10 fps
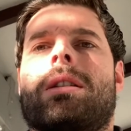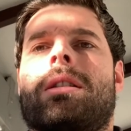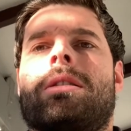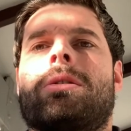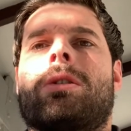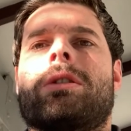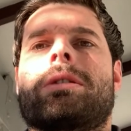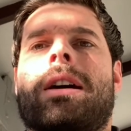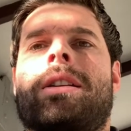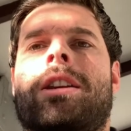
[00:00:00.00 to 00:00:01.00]
notoriously
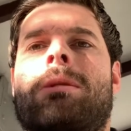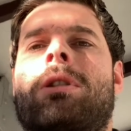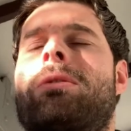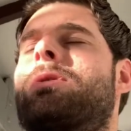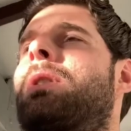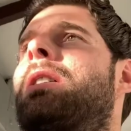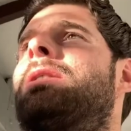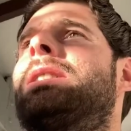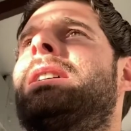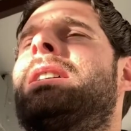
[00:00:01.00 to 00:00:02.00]
hard to come off as well.
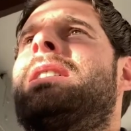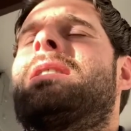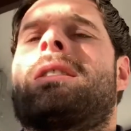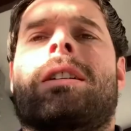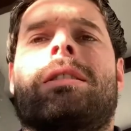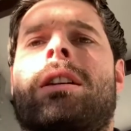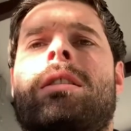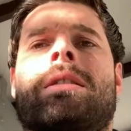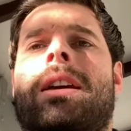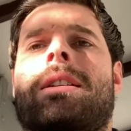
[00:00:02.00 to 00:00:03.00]
Luckily, I
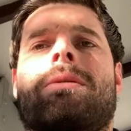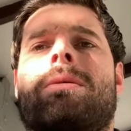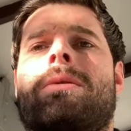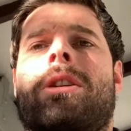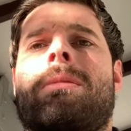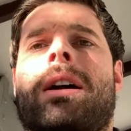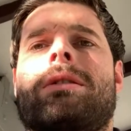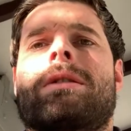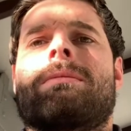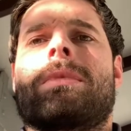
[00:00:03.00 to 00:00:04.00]
didn't take very
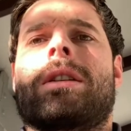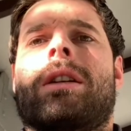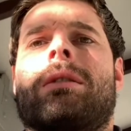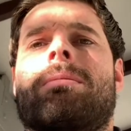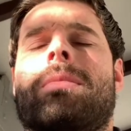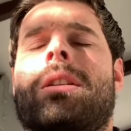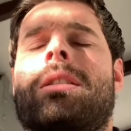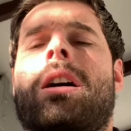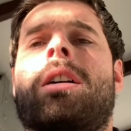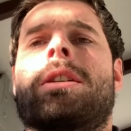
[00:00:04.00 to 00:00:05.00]
much.
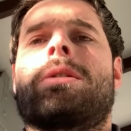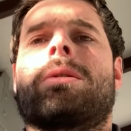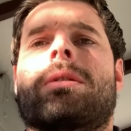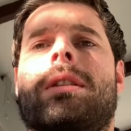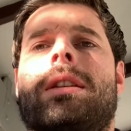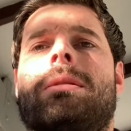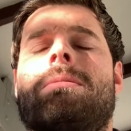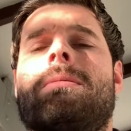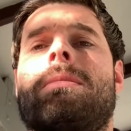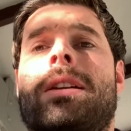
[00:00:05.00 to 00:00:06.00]
I only took the
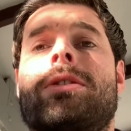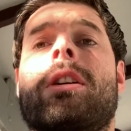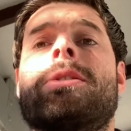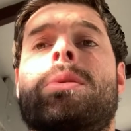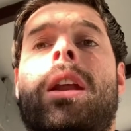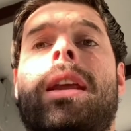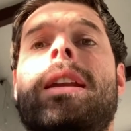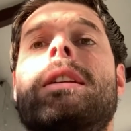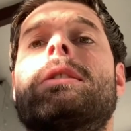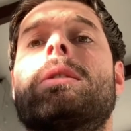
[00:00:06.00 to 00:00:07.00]
benzos when I
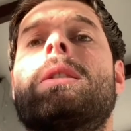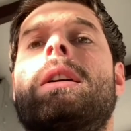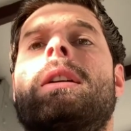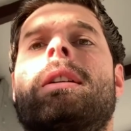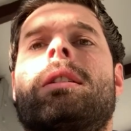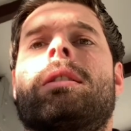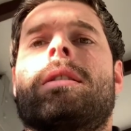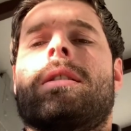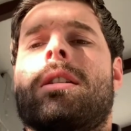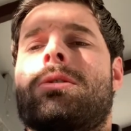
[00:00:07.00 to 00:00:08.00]
needed to,
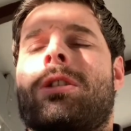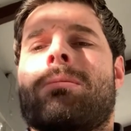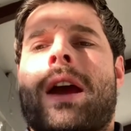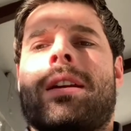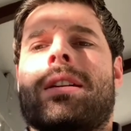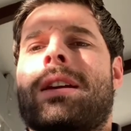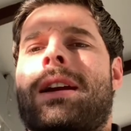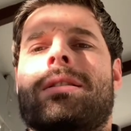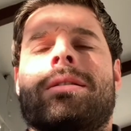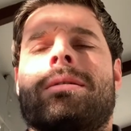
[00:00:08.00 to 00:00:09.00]
during panic
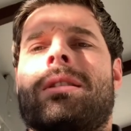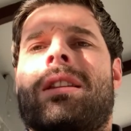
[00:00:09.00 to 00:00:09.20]
attacks, and